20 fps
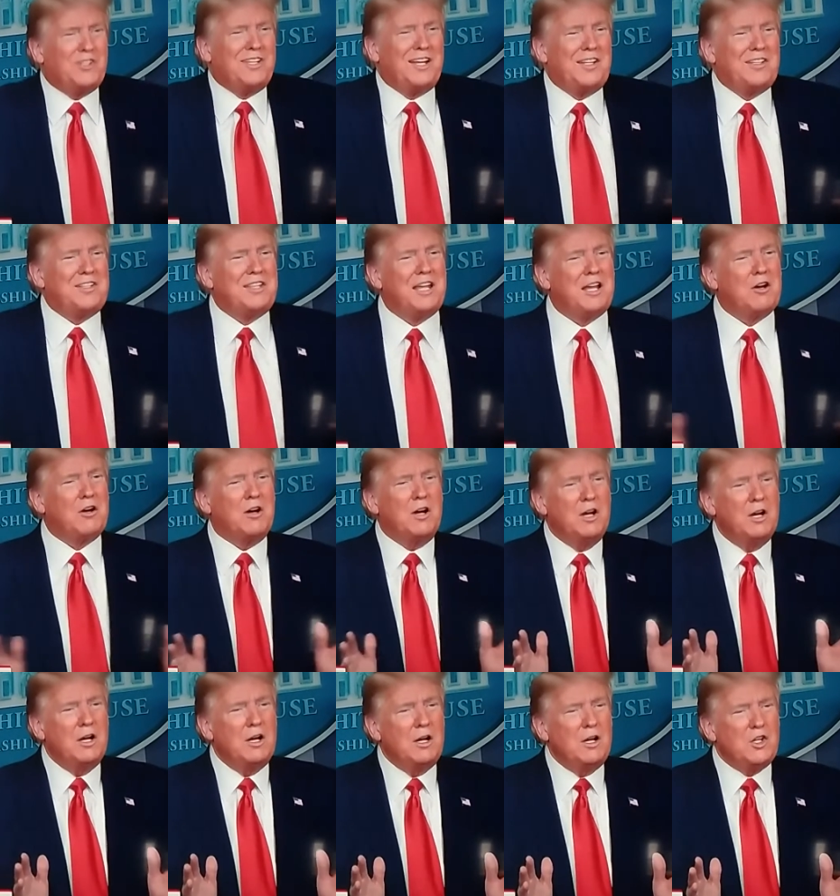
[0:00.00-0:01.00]
They're very good at
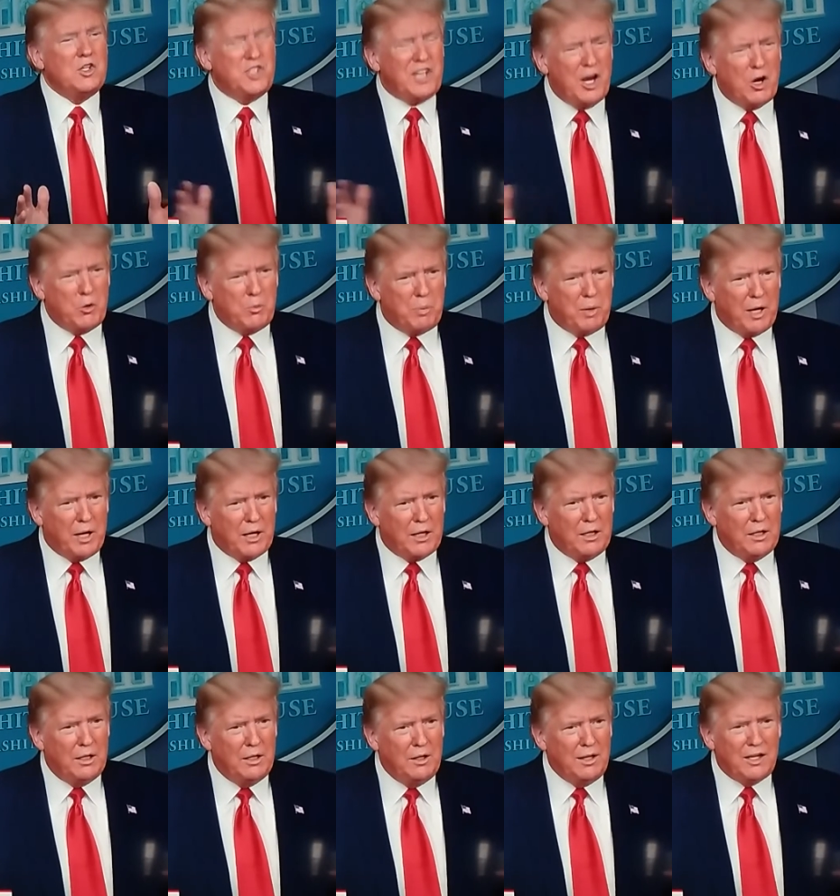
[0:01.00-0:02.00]
it, so maybe you want to do
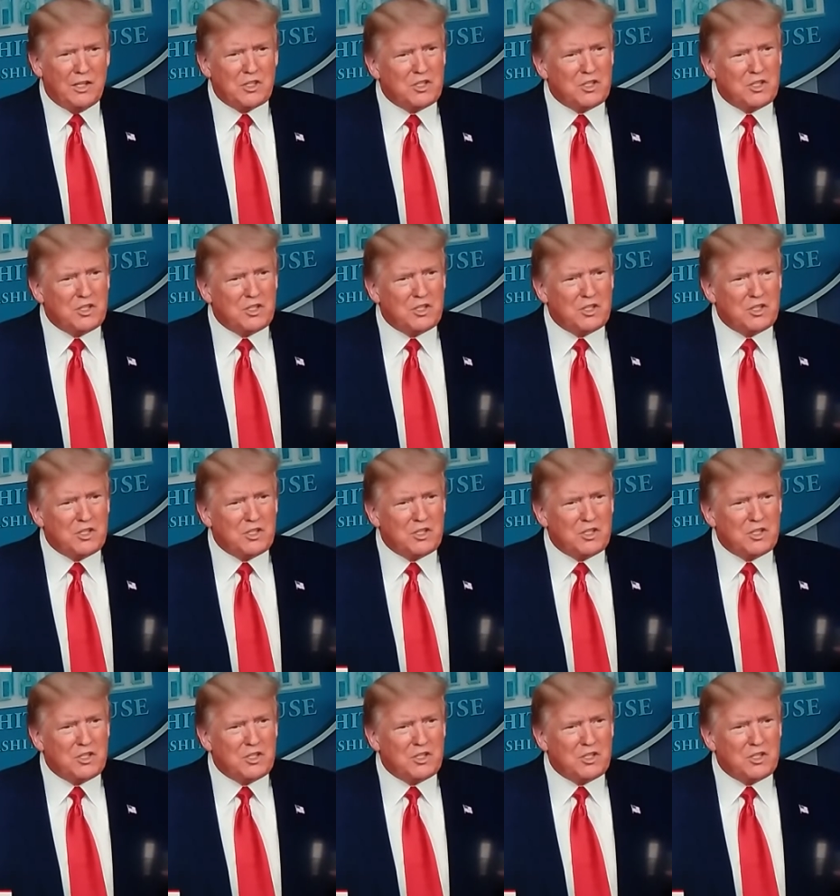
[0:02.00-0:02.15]
that.